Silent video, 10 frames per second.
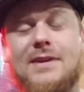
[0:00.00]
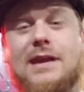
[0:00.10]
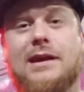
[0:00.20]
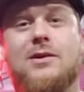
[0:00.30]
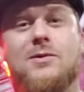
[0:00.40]

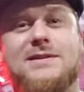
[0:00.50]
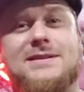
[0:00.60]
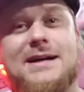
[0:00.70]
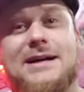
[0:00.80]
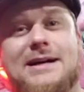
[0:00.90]
and of course,
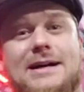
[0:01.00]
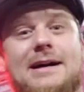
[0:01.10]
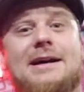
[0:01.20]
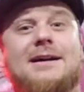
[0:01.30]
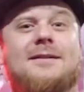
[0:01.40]
the
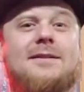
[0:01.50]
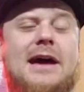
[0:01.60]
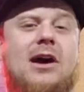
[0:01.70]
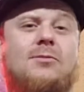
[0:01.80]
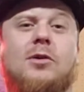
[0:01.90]

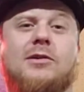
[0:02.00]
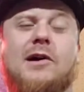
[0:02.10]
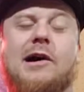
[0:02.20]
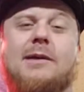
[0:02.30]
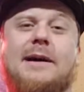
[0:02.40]
album we're
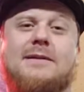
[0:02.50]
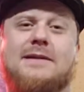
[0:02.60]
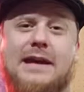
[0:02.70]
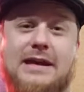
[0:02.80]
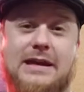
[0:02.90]
talking about
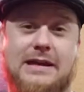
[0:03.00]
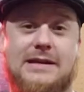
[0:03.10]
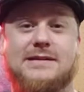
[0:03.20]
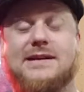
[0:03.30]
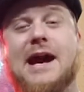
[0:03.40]
today
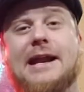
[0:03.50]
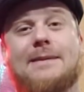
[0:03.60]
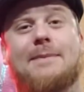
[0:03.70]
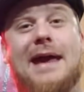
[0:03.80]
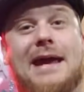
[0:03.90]
is Got
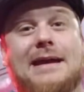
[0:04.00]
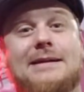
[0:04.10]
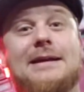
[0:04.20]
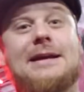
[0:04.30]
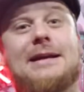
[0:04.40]
It
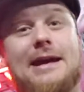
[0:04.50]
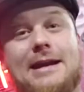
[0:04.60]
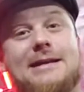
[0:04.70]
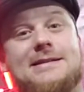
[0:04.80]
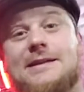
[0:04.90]
Made
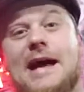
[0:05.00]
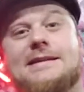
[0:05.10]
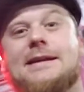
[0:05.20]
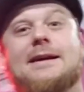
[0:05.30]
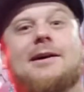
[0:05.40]
and it's
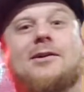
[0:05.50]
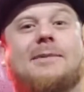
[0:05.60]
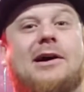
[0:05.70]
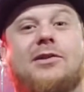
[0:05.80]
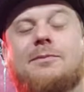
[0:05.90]
classic
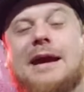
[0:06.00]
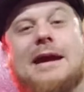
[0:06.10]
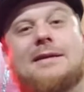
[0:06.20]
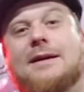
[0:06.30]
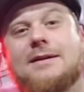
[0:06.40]
Guttermouth,
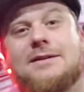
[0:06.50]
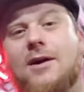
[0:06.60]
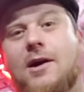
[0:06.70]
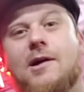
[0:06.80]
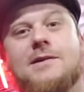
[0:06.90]
man. The
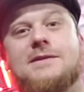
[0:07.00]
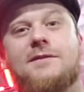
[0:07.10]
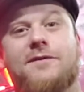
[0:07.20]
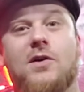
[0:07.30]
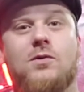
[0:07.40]
guitars,
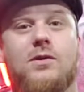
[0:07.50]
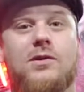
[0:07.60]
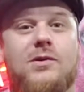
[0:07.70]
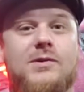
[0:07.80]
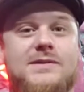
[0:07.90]
the
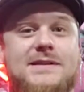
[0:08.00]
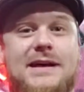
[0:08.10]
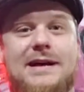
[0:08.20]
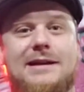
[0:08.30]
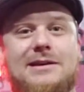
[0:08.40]
vocals,
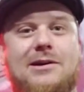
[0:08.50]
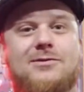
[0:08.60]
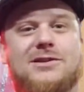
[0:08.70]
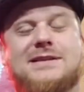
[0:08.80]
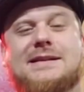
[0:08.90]
uh, you know,
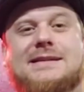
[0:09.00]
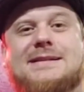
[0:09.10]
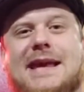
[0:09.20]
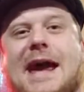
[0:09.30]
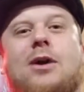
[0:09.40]
just the
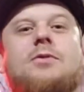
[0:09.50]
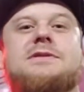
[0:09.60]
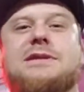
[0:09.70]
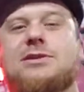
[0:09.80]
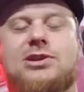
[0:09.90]

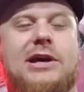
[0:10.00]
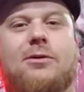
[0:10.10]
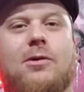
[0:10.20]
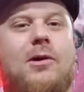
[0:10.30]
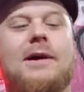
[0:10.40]
sounds in
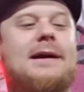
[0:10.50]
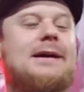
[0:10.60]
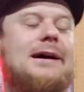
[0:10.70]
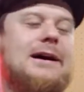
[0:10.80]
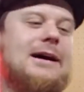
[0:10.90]
general.
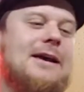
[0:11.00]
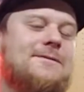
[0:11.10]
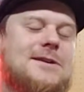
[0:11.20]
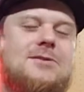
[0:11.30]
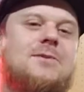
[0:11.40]
Uh,
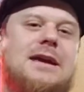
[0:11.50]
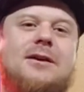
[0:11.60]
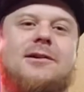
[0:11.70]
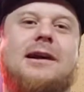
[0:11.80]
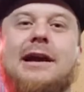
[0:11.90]
if you
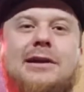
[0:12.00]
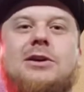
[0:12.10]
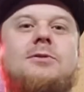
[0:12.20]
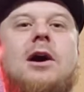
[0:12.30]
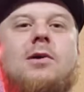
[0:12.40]
hear it and
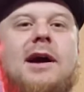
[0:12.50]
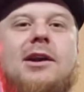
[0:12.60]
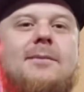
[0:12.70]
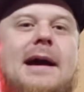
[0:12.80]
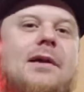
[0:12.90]
you know
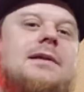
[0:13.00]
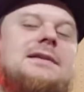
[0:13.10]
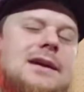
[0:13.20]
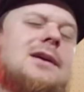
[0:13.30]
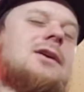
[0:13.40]
Guttermouth, it's
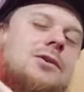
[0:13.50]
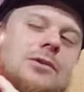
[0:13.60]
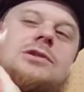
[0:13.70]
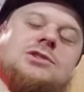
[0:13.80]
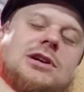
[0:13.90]
like,
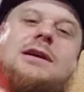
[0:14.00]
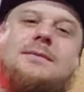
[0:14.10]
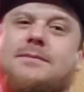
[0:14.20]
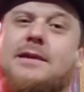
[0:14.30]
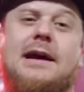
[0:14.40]
oh
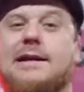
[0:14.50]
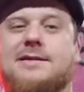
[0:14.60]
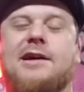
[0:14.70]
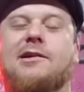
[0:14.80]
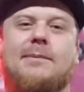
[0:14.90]
shit,
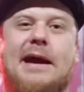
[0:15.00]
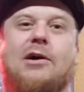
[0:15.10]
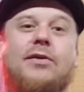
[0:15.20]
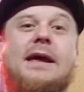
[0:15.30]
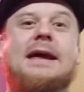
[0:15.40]
that's
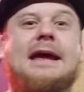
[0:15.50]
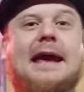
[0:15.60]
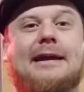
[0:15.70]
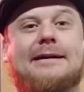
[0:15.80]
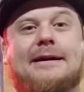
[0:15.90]
Guttermouth.
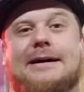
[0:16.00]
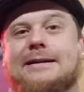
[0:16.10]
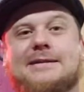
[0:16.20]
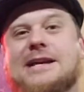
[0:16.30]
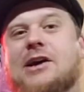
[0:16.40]
And uh,
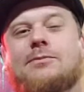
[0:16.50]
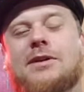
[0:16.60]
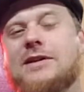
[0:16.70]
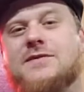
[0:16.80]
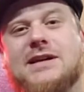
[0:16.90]
this album
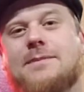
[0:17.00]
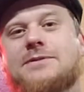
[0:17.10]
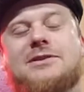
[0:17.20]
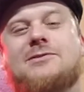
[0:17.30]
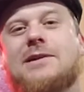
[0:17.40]
lives
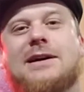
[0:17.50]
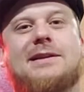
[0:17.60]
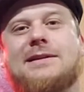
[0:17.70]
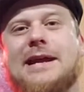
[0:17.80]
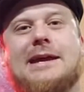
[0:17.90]
up to
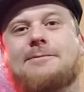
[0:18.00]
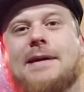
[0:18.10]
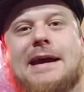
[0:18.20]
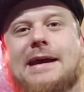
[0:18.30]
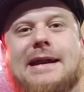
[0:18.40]
uh, the name,
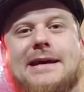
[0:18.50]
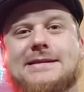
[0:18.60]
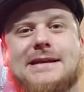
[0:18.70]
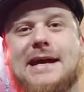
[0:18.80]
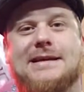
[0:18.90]
man,
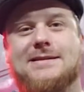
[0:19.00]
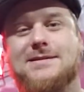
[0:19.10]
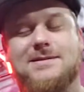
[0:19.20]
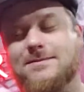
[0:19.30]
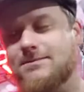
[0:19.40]
as
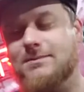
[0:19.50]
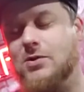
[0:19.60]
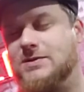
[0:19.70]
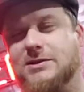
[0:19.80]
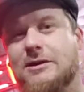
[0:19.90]
as
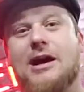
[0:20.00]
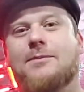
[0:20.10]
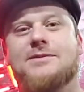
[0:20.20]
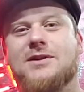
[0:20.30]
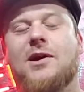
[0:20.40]
most of their
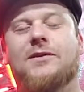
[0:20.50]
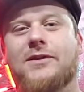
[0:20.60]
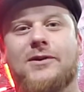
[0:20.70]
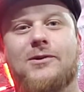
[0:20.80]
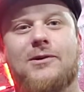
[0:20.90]
albums all
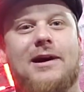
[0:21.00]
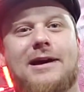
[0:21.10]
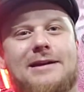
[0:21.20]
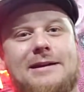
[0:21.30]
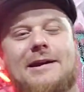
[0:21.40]
do.
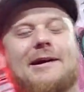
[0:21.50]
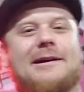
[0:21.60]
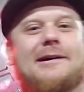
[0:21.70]
Uh, you know, I